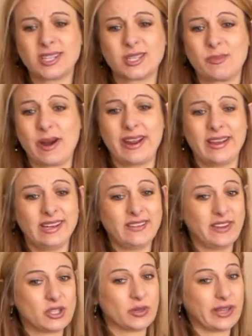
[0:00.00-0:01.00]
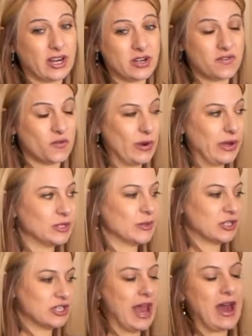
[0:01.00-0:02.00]
And spray it individually on your foils,
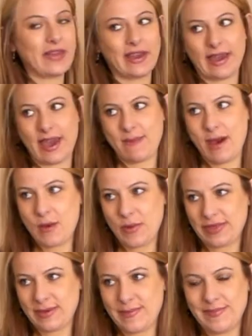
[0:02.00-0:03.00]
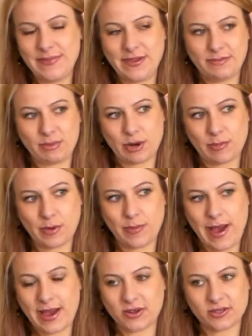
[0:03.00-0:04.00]
which now they came out with the
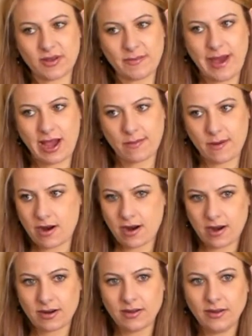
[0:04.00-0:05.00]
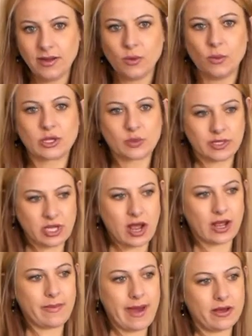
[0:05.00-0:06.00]
purple bottles on back bar, which we'll
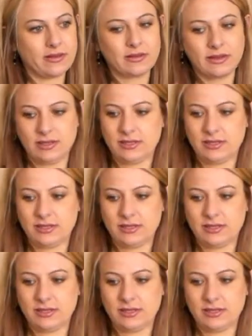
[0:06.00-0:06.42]
talk about.